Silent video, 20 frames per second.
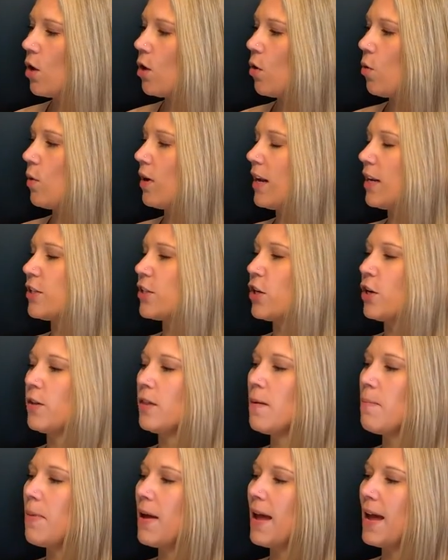When I turn the
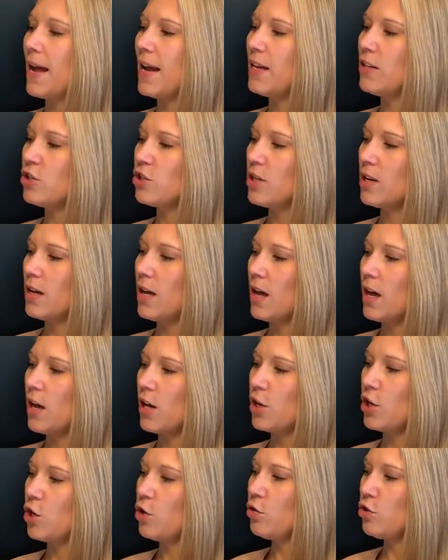page, A
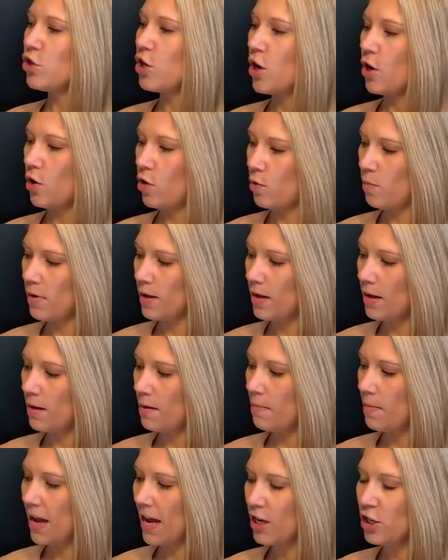Huge Home,
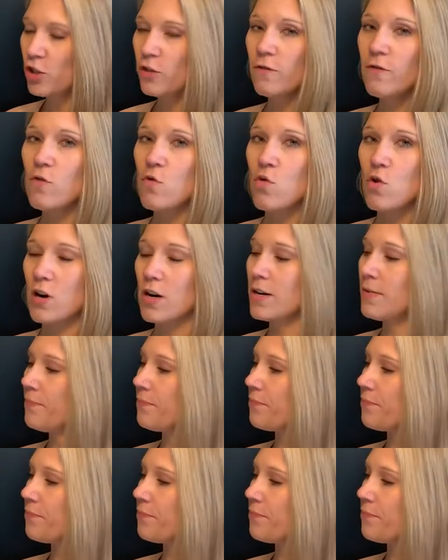page 4,